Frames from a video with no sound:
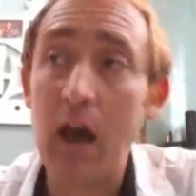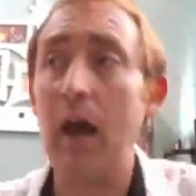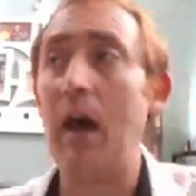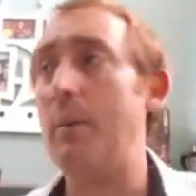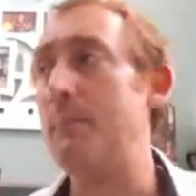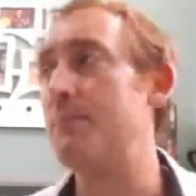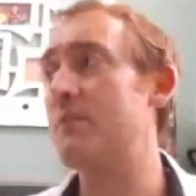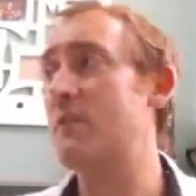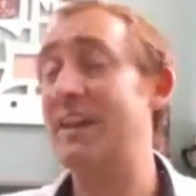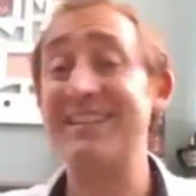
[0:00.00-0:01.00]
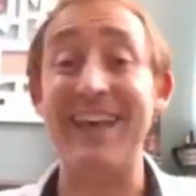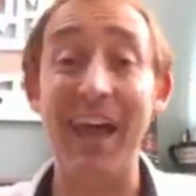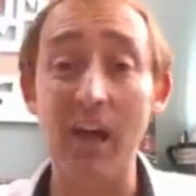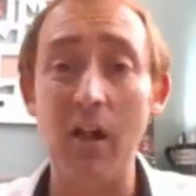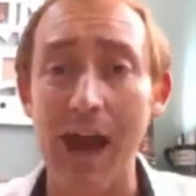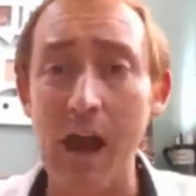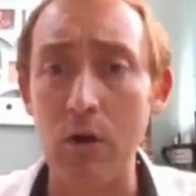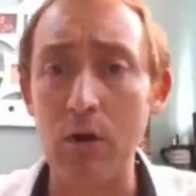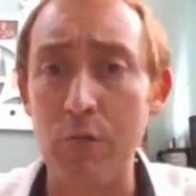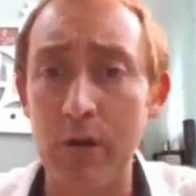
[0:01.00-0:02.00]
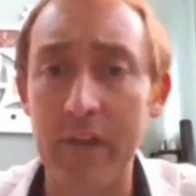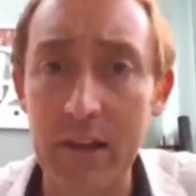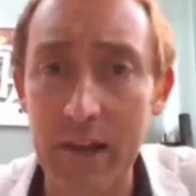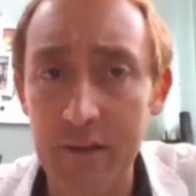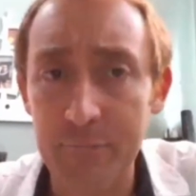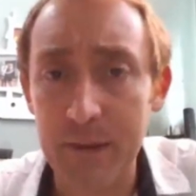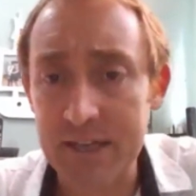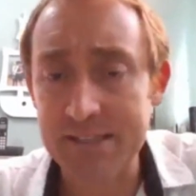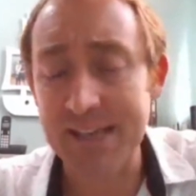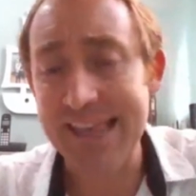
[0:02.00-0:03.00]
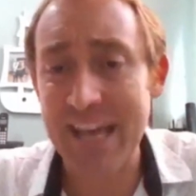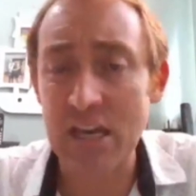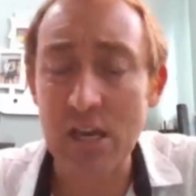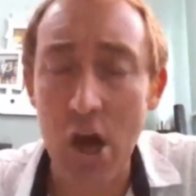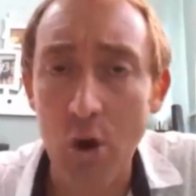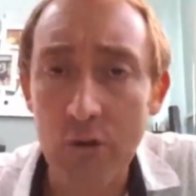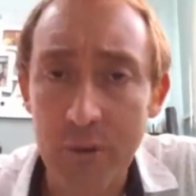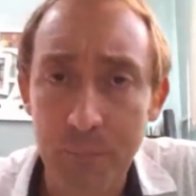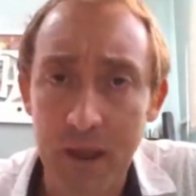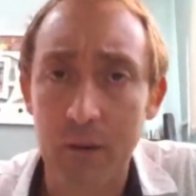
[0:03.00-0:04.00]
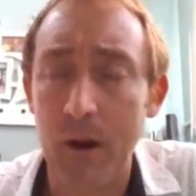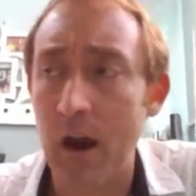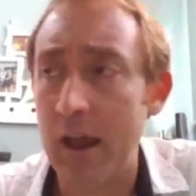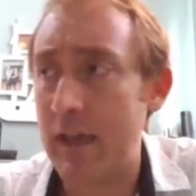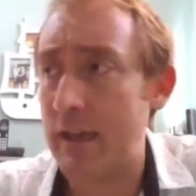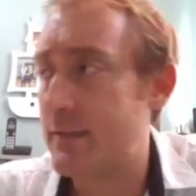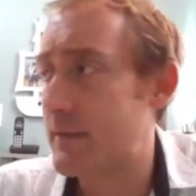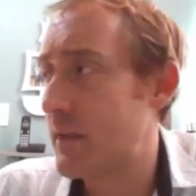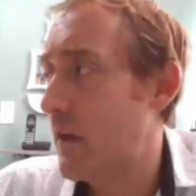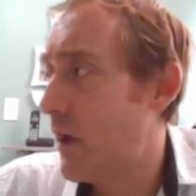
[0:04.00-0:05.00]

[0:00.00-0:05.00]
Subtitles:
to get the hell out of where they live because they know that Panama is